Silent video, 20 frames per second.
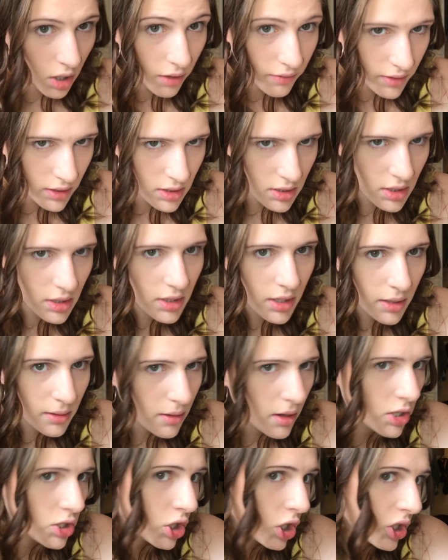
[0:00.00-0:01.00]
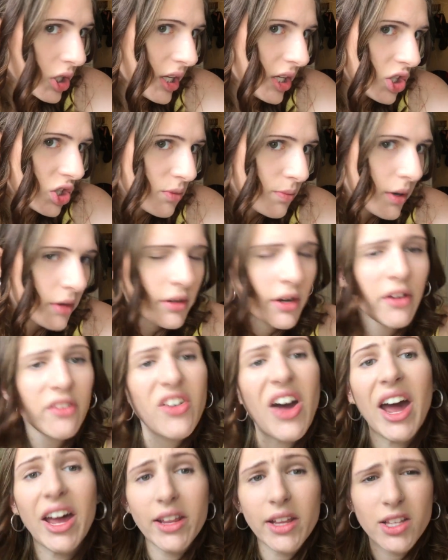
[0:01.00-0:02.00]
obviously like dark-ish brown hair, I
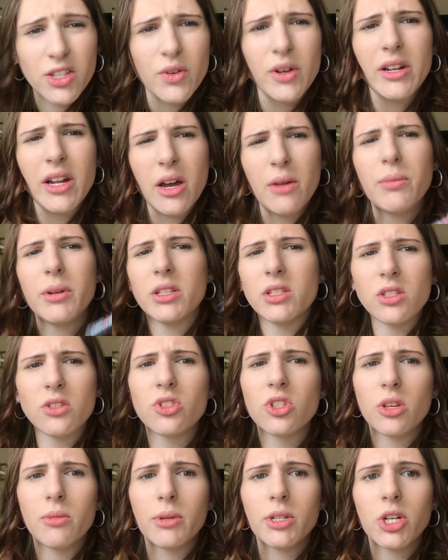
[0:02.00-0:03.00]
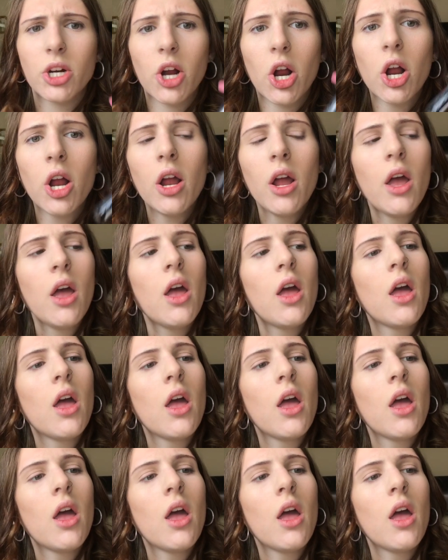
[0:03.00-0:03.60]
have highlights right now, but it's usually a bit darker.